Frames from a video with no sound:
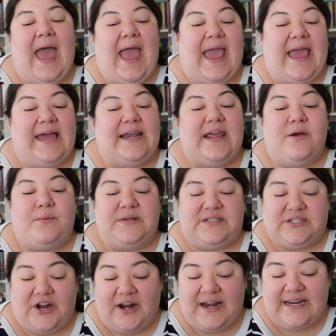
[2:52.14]
and it was
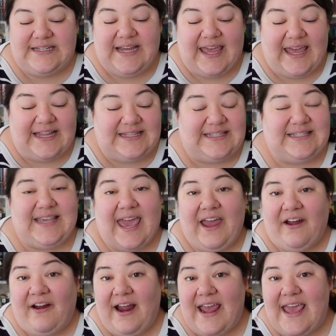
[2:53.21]
starting to get
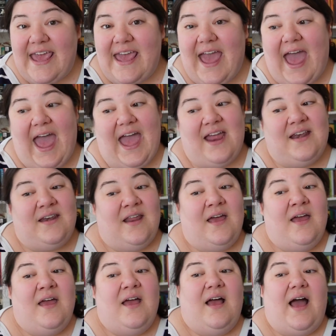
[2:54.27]
scary and
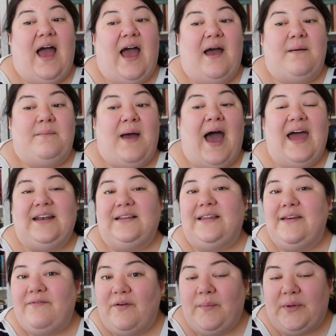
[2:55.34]

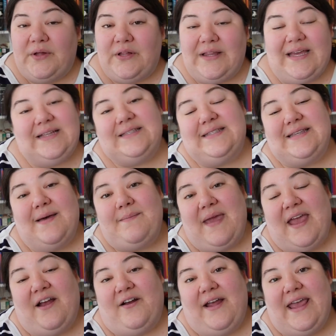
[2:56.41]
unlivable in some
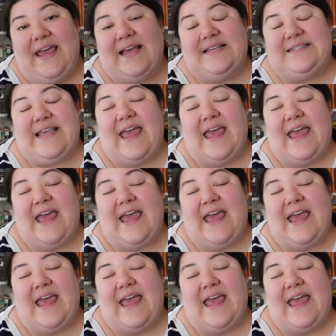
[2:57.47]
areas,